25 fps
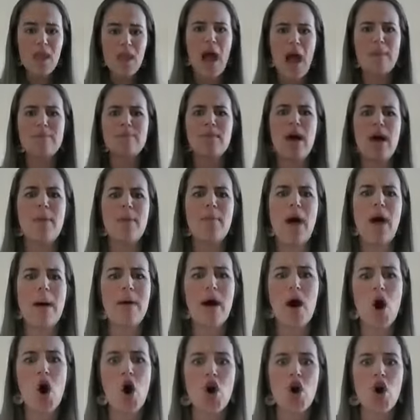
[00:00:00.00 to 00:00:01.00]
i'm, I'm, I'm
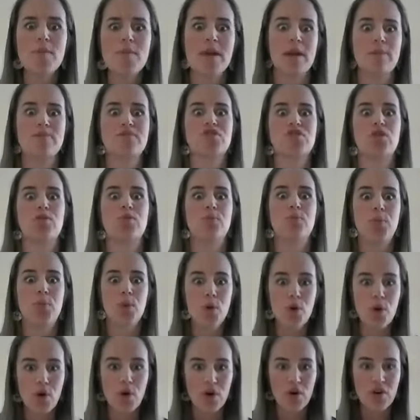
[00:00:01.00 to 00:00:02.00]
at home and i'm so
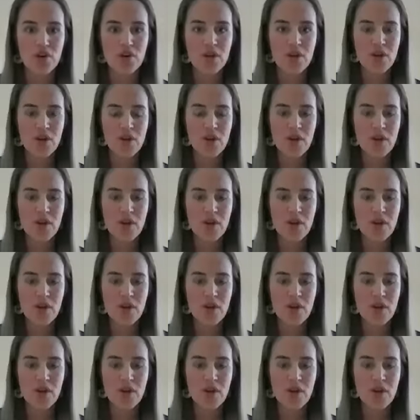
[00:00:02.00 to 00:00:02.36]
bored